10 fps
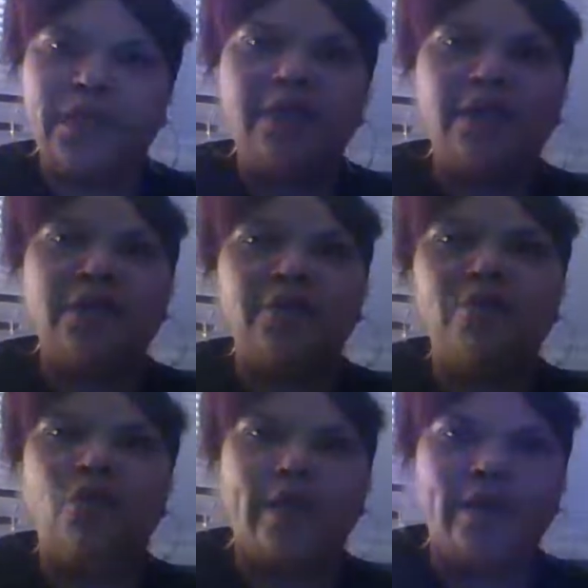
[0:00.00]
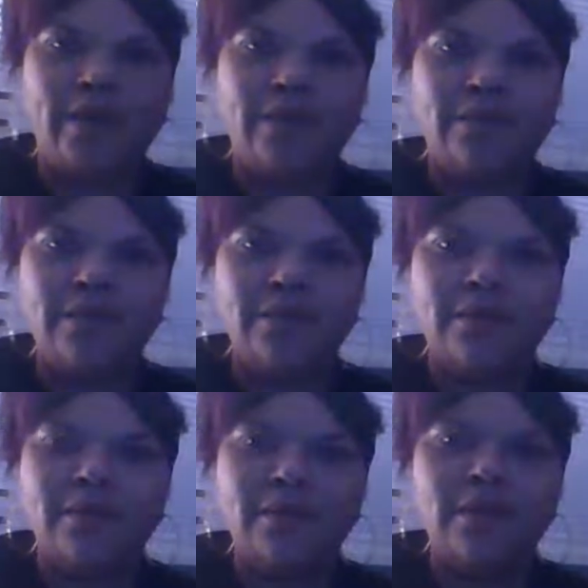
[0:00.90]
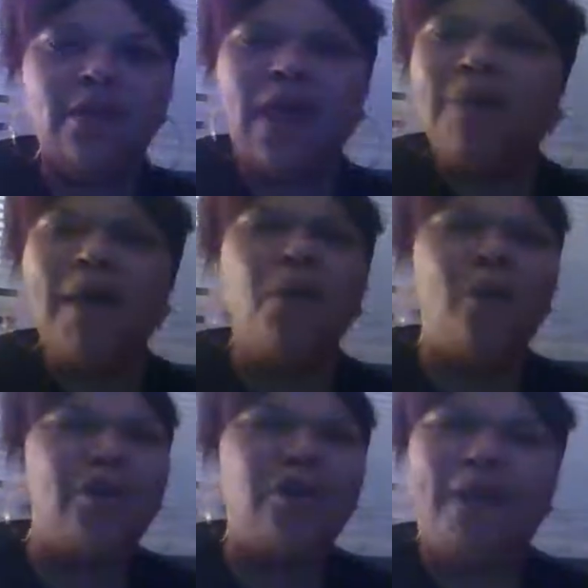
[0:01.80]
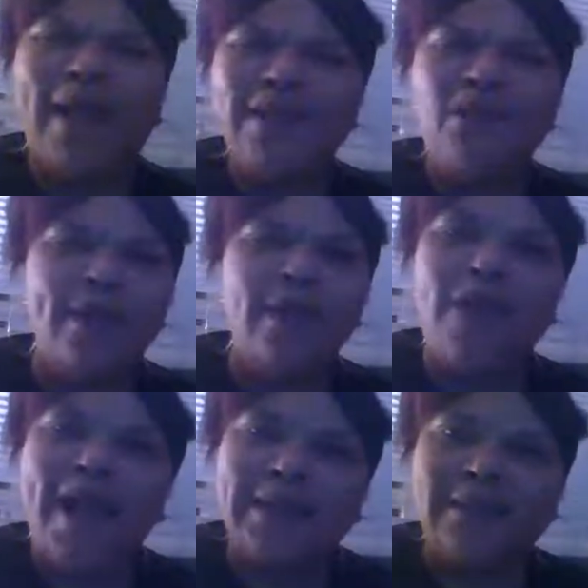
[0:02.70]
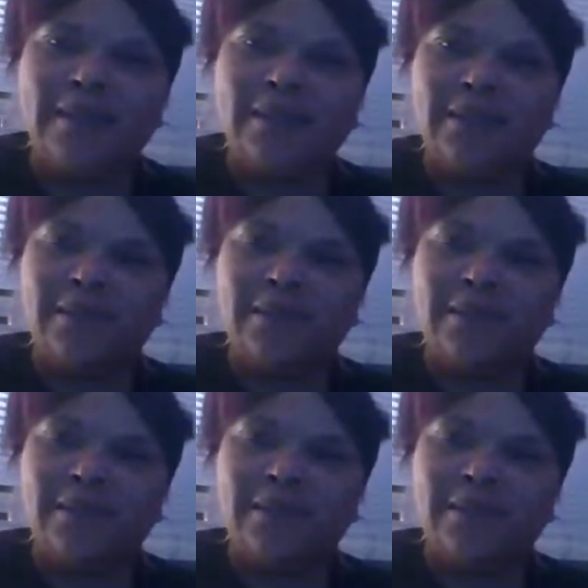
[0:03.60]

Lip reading: Good morning. I'm not mourning nobody. Grand risings.